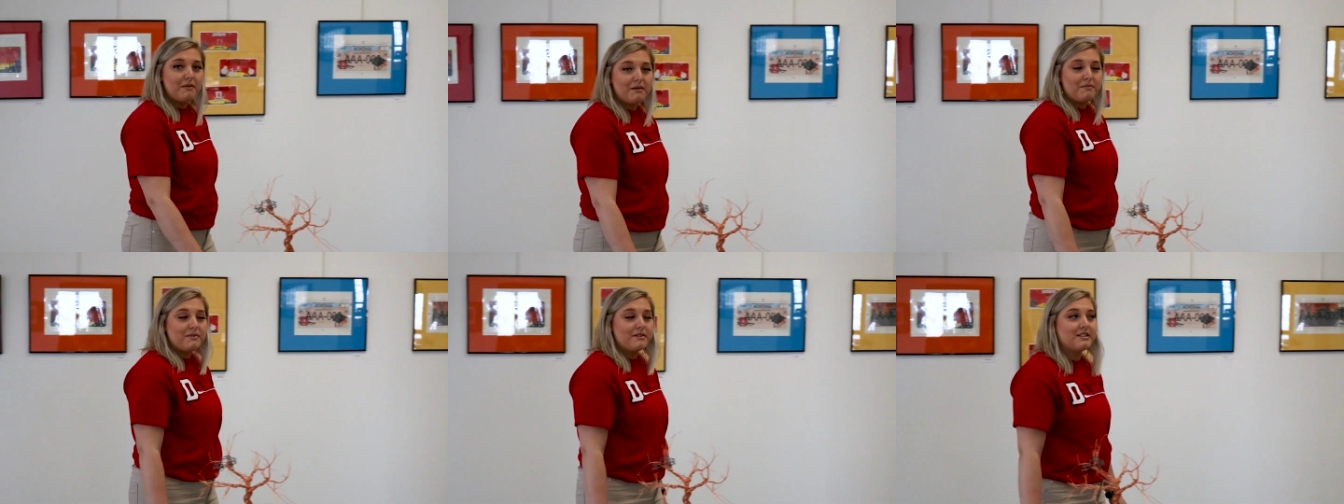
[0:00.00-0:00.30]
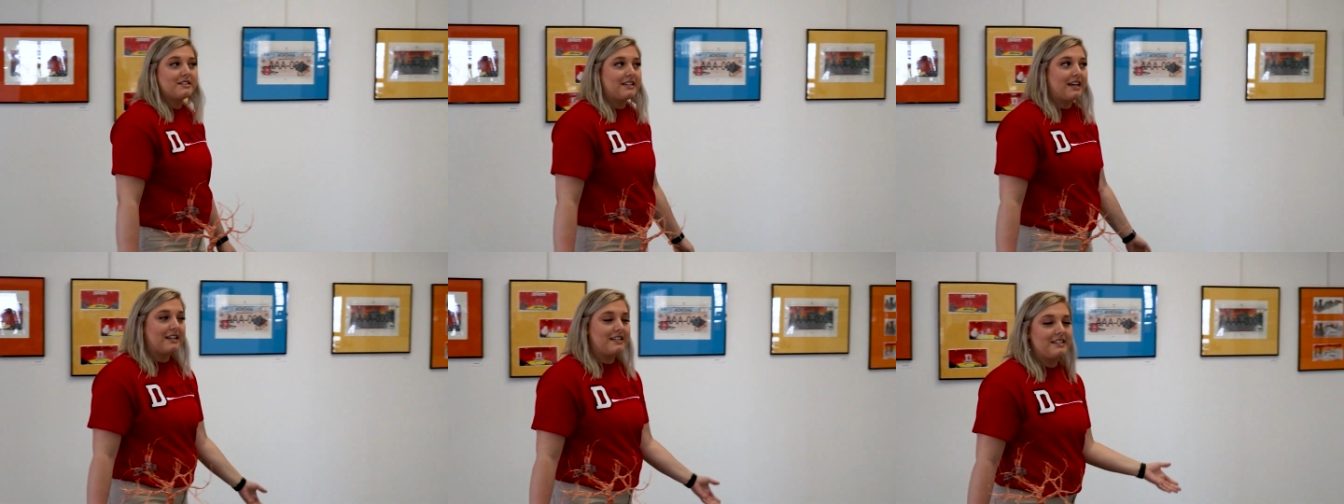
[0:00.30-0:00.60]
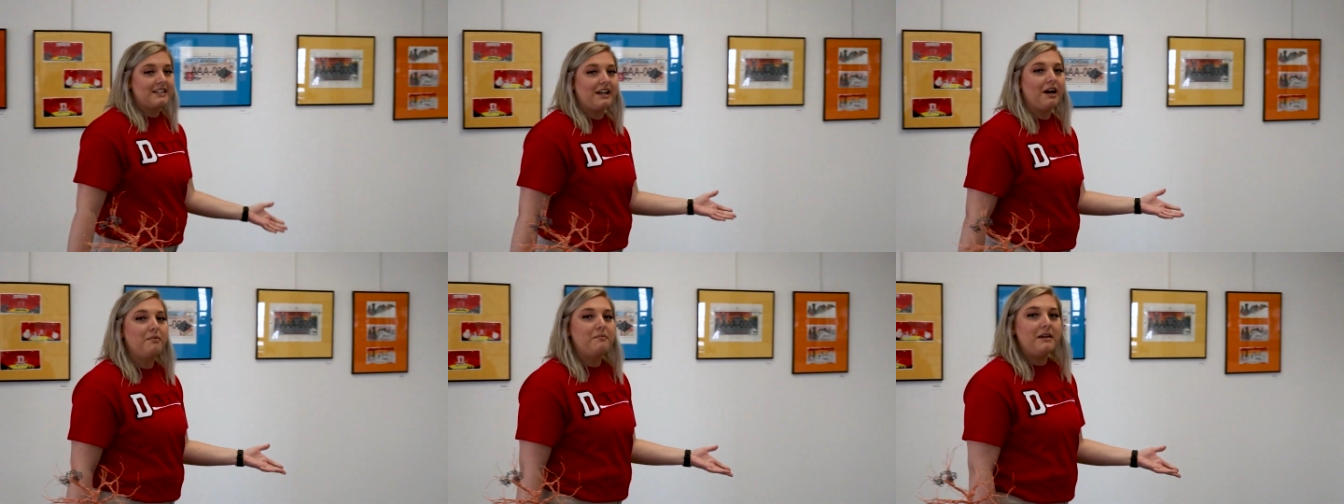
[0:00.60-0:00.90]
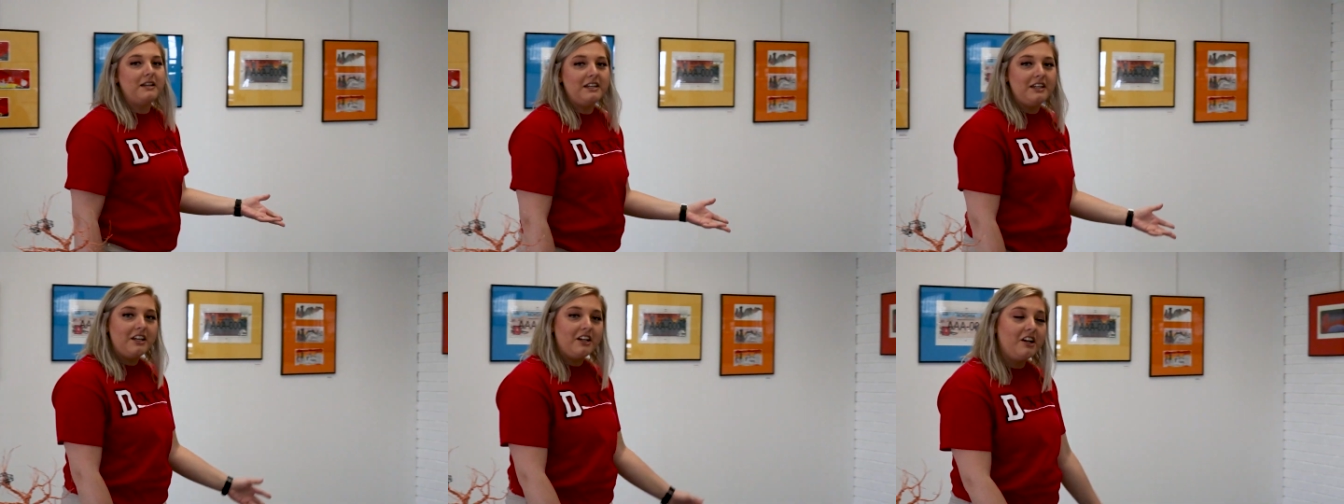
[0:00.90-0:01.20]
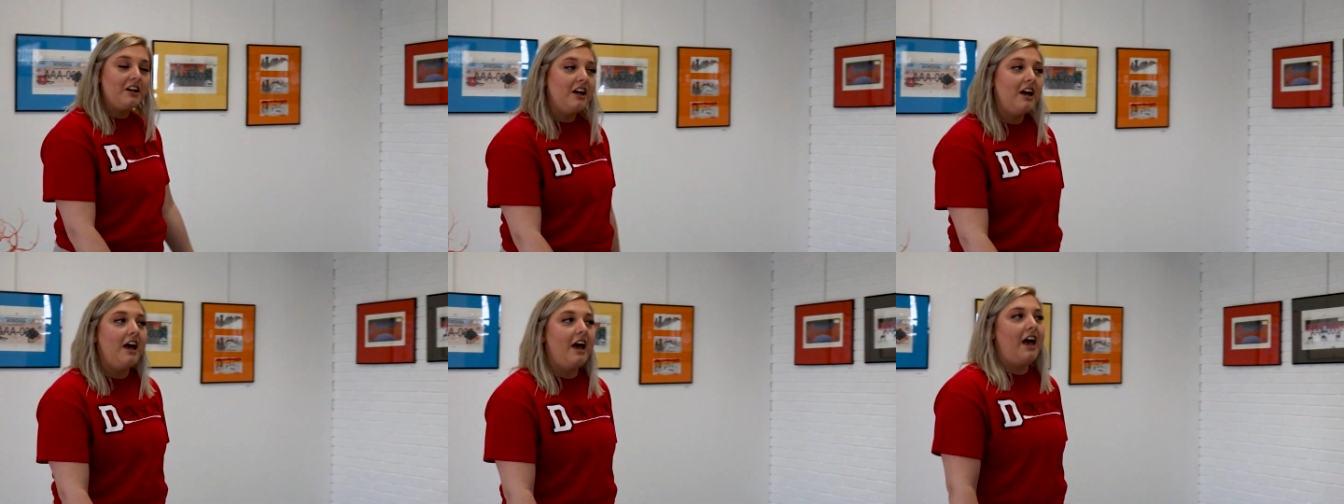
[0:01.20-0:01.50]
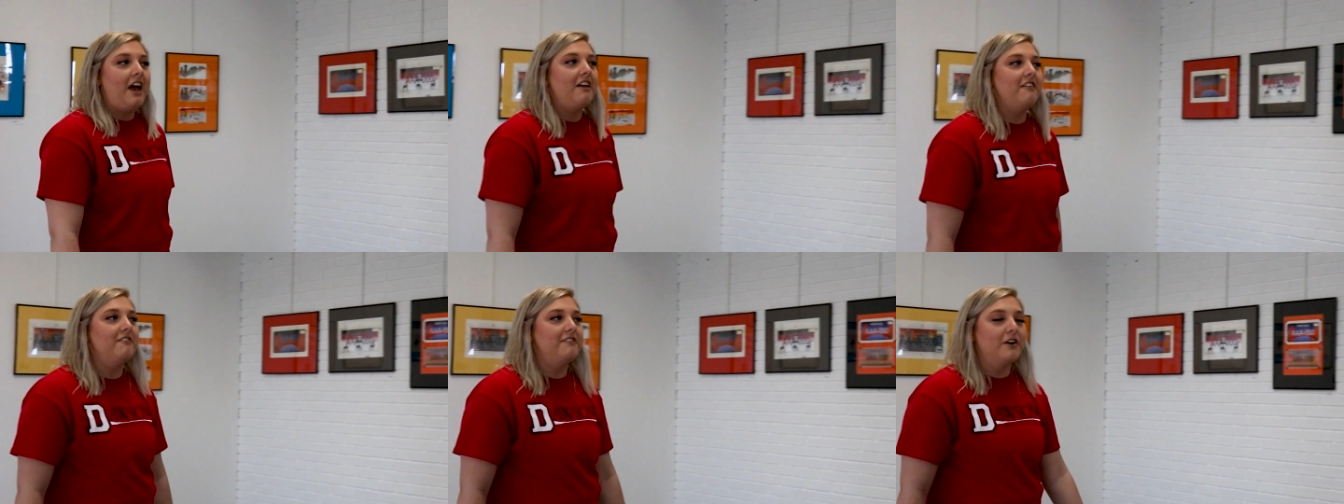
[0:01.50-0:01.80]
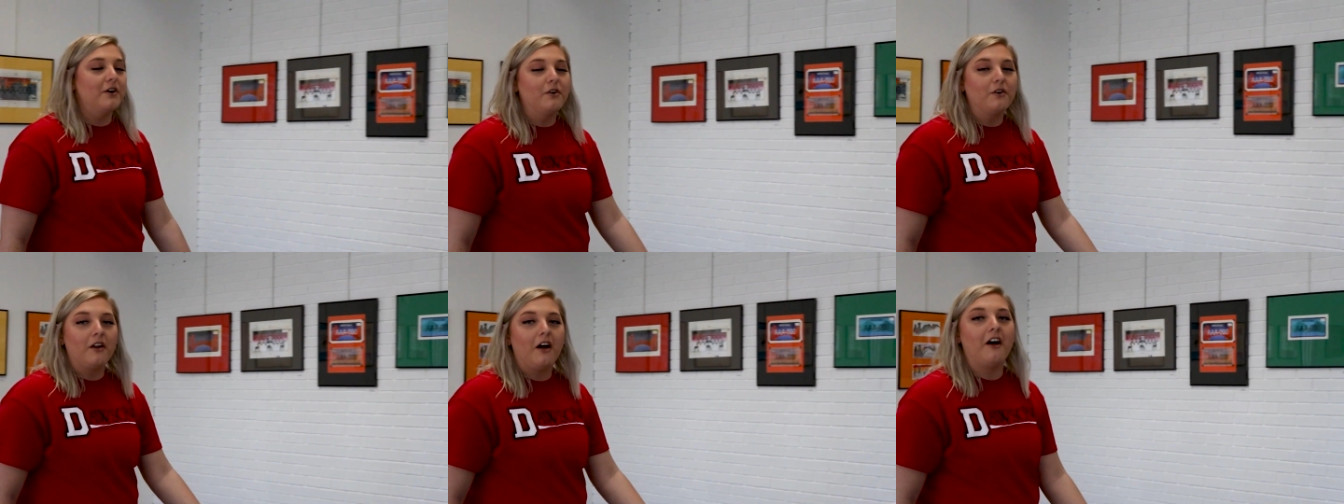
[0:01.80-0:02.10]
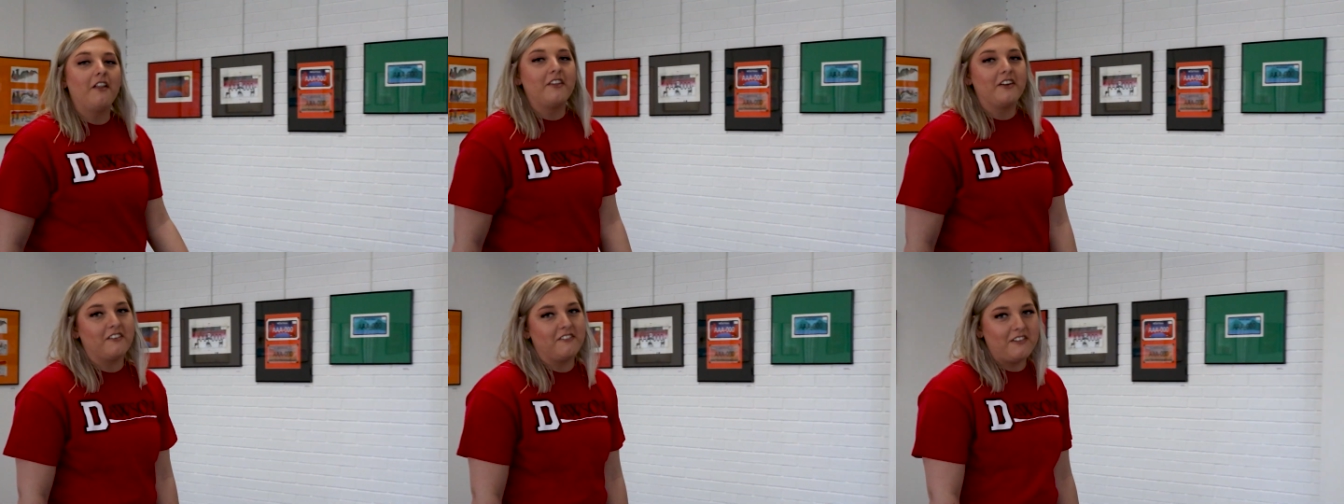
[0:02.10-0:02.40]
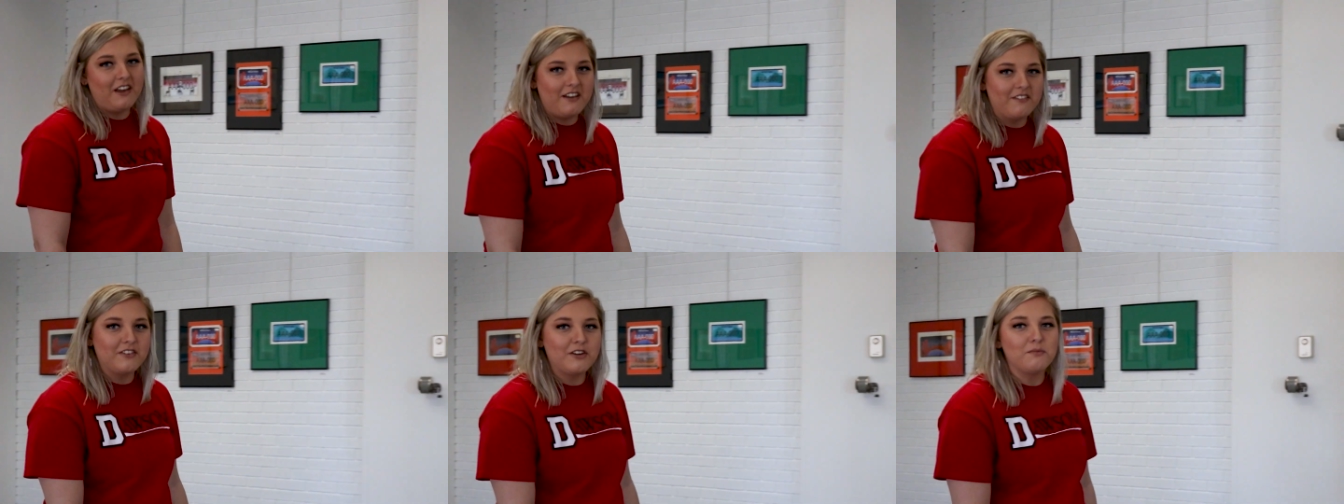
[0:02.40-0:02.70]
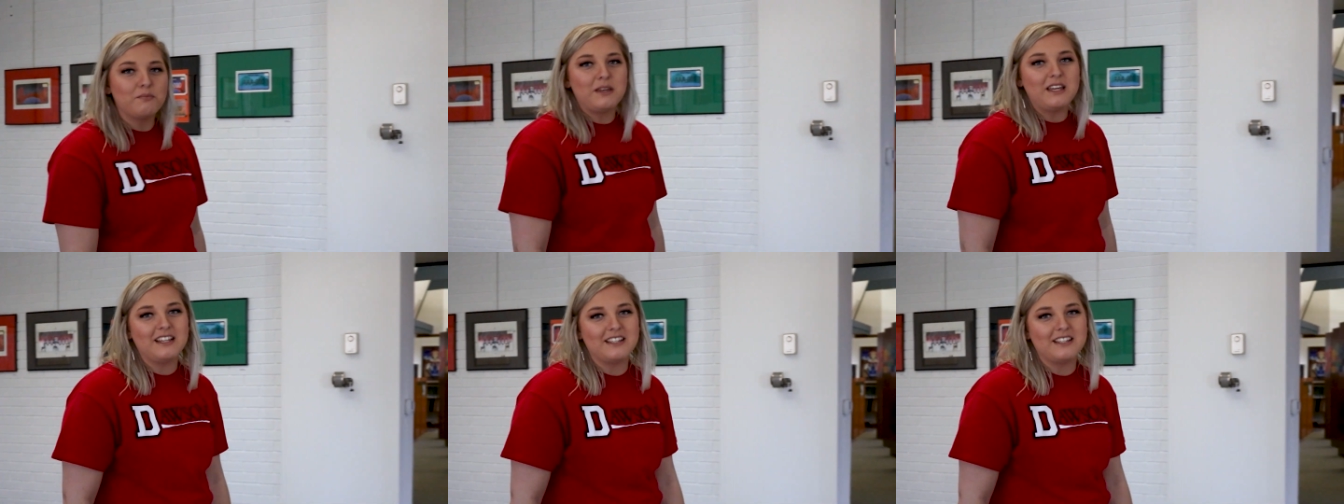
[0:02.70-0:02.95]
members get to come in here and vote on their favorite